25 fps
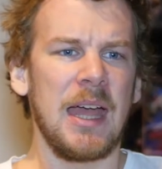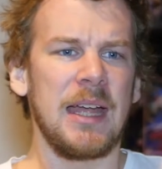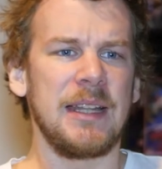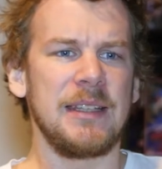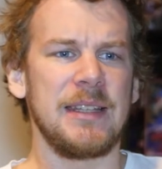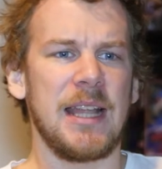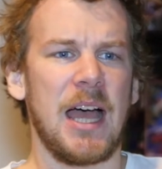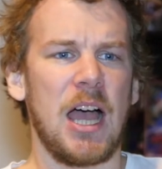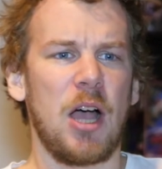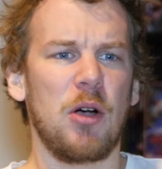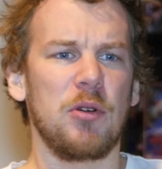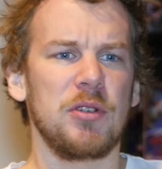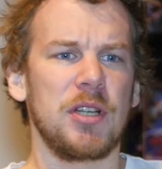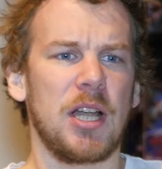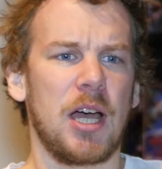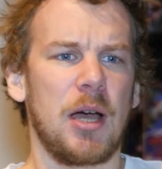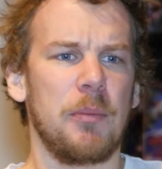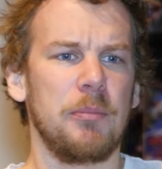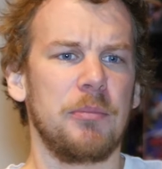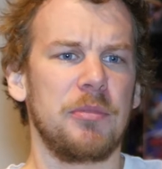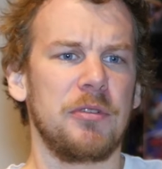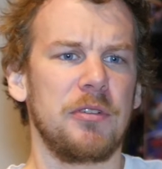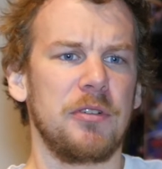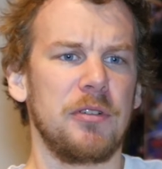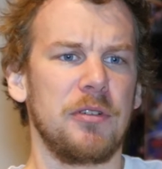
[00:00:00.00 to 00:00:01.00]
Now
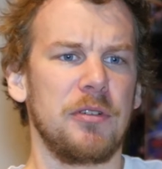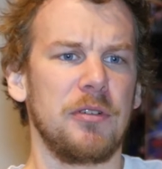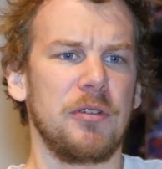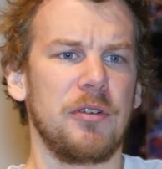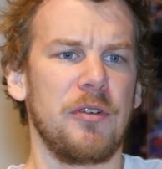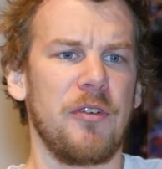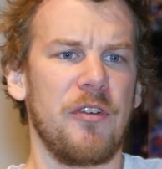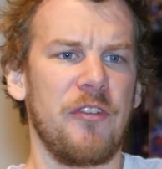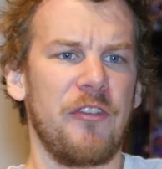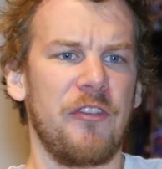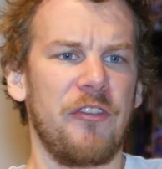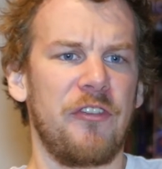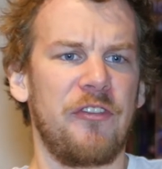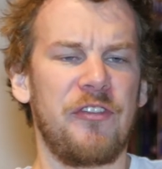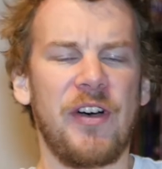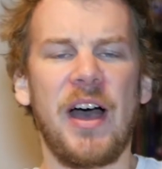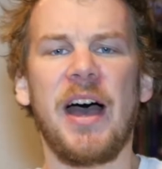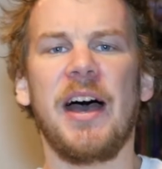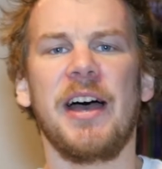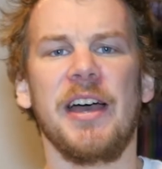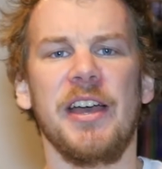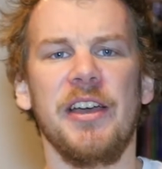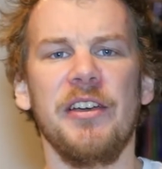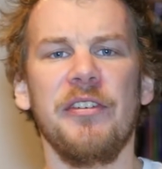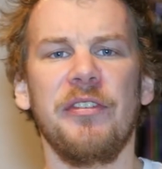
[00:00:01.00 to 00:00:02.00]

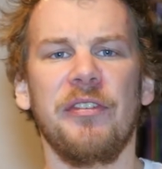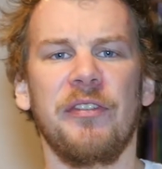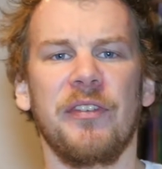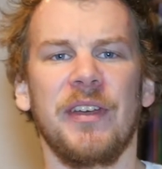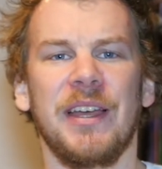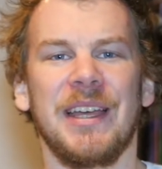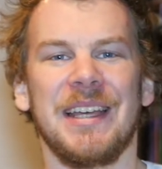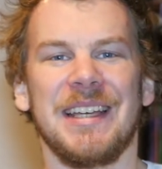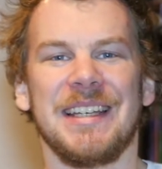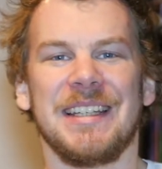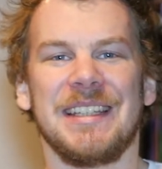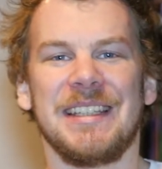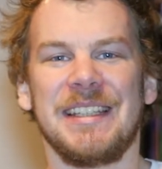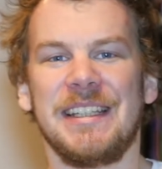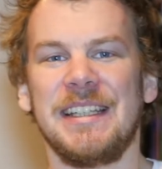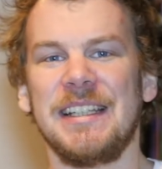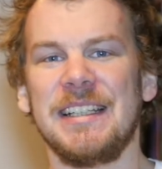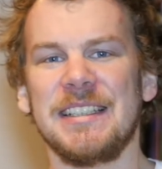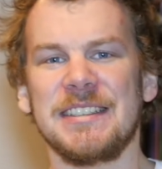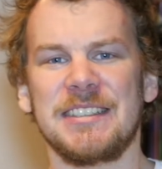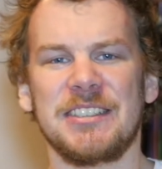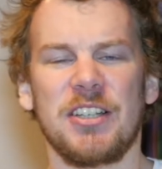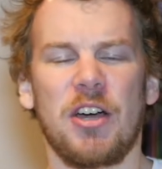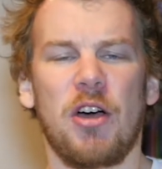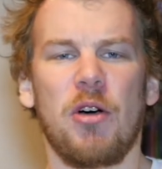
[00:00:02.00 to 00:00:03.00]
NumberFive
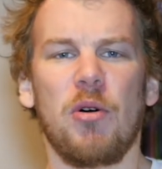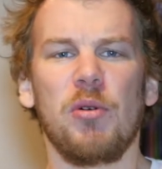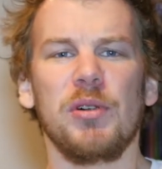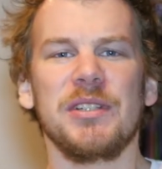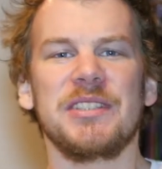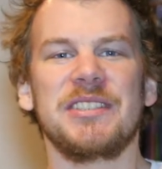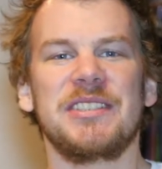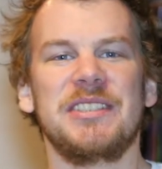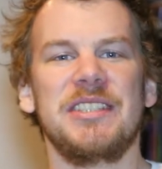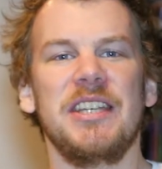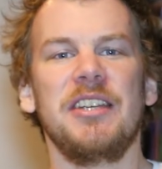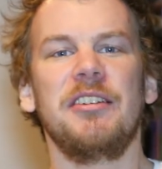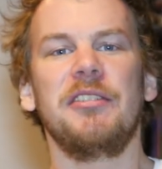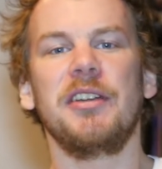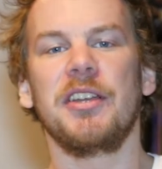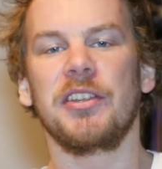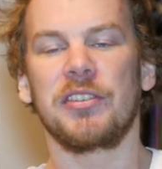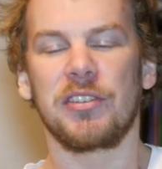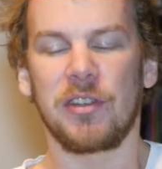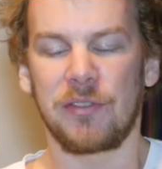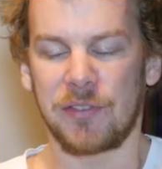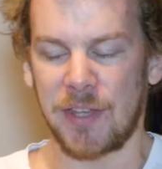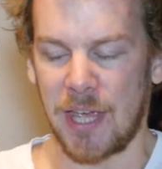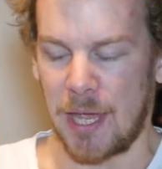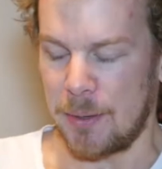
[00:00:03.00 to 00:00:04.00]
is a whole
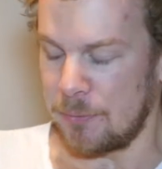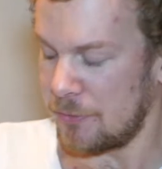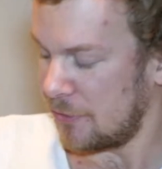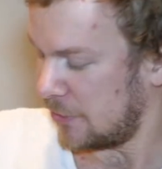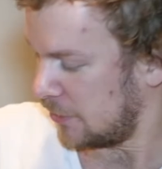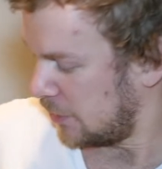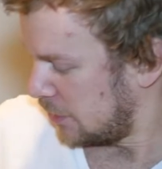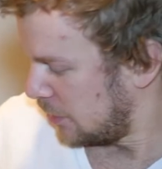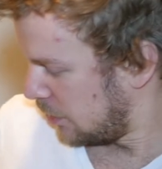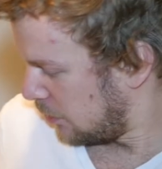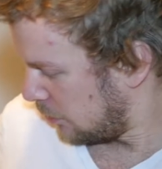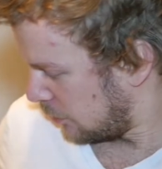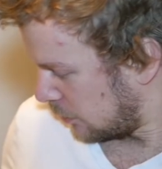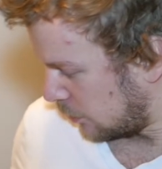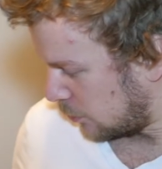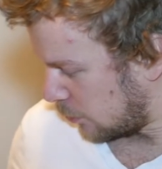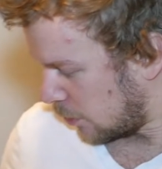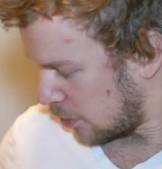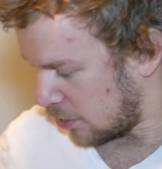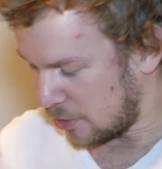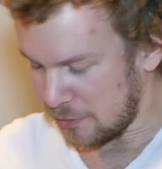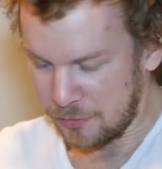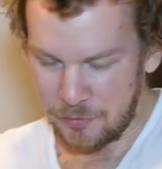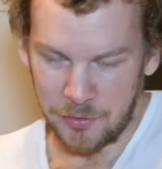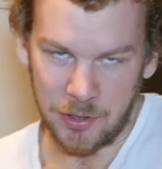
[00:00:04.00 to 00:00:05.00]
series of games, the newest
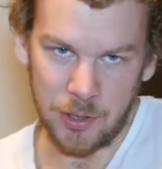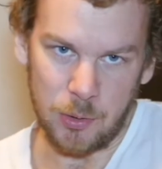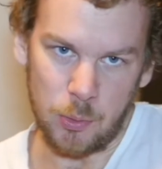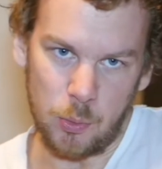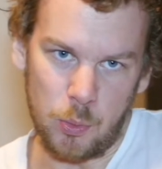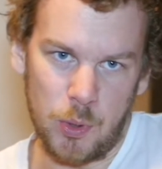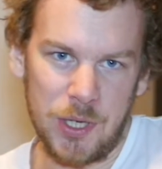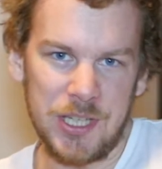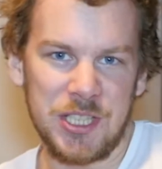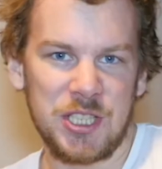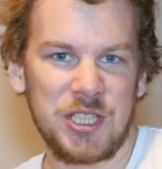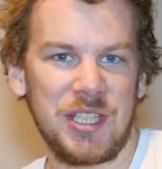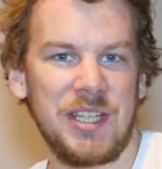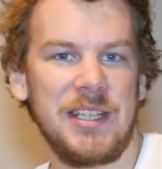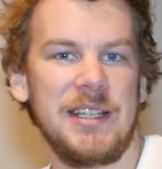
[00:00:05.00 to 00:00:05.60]
one of which